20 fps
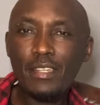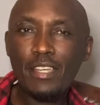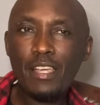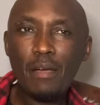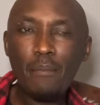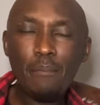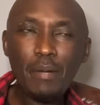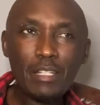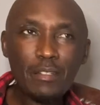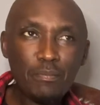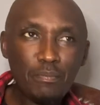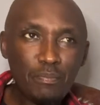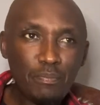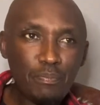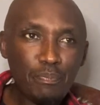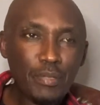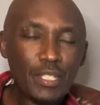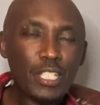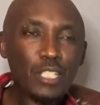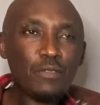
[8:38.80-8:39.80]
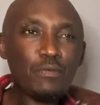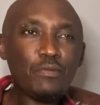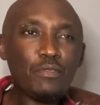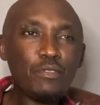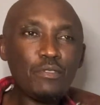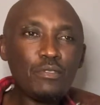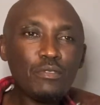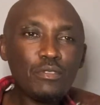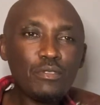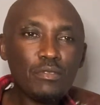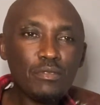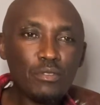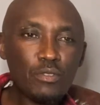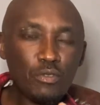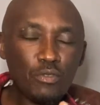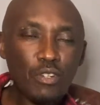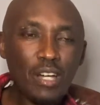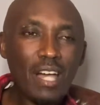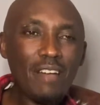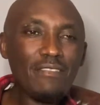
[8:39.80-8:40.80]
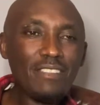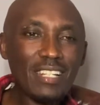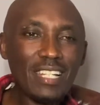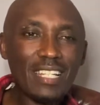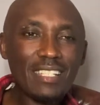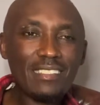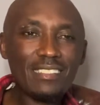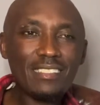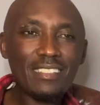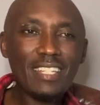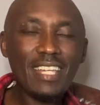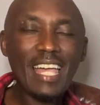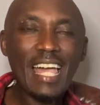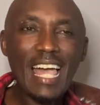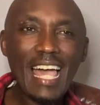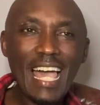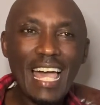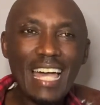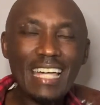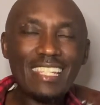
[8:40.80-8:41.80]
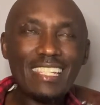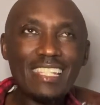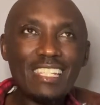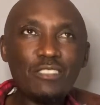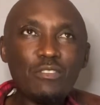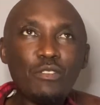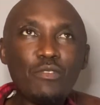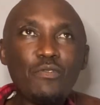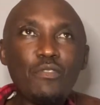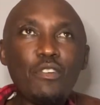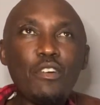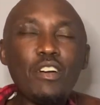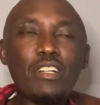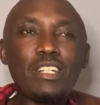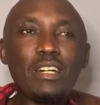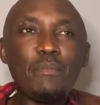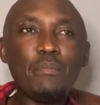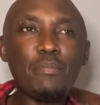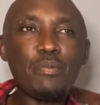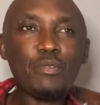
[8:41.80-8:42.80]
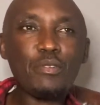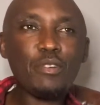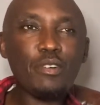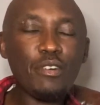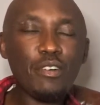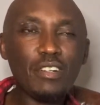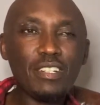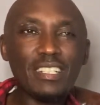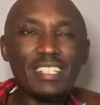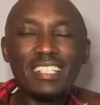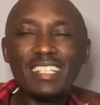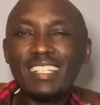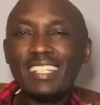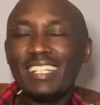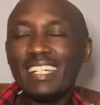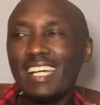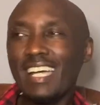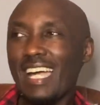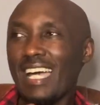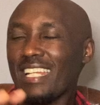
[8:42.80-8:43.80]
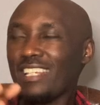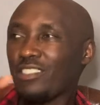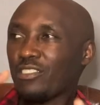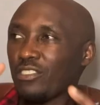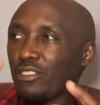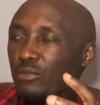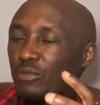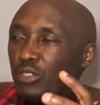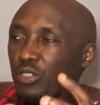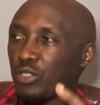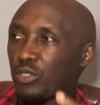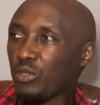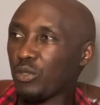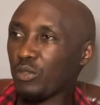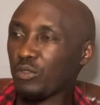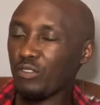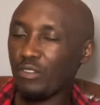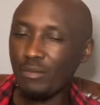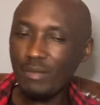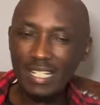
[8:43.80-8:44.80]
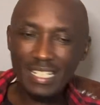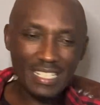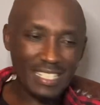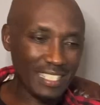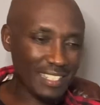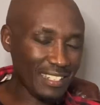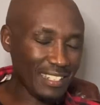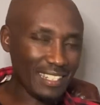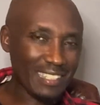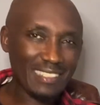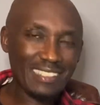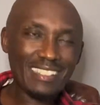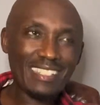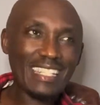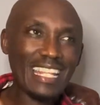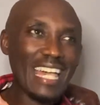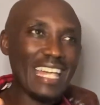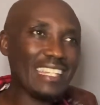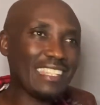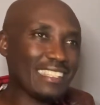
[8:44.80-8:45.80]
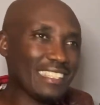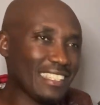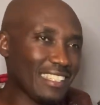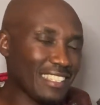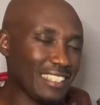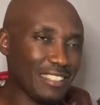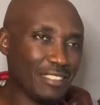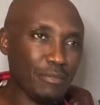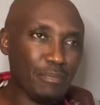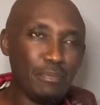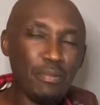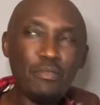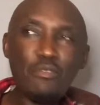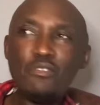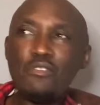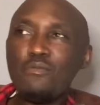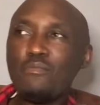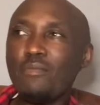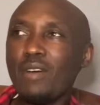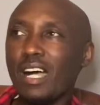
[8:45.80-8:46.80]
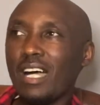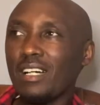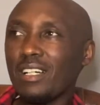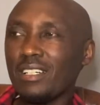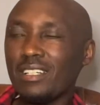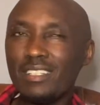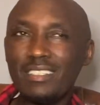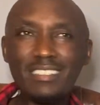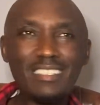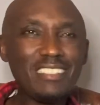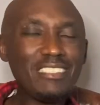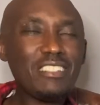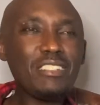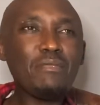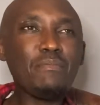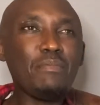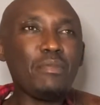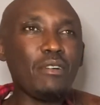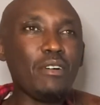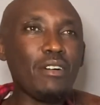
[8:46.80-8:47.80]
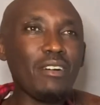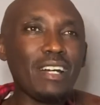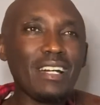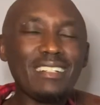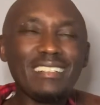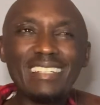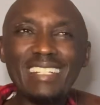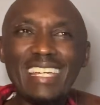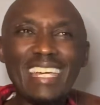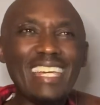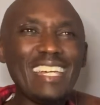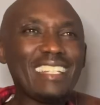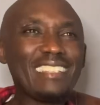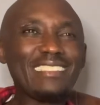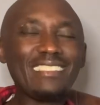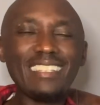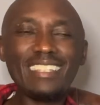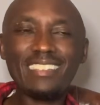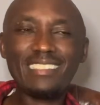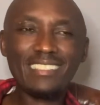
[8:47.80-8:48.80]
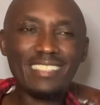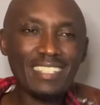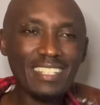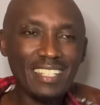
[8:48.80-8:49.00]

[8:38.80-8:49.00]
But peaceful travelers, athletes who've gone abroad, gotten some shoes from Adidas, Nike, Puma, Reebok, Asics,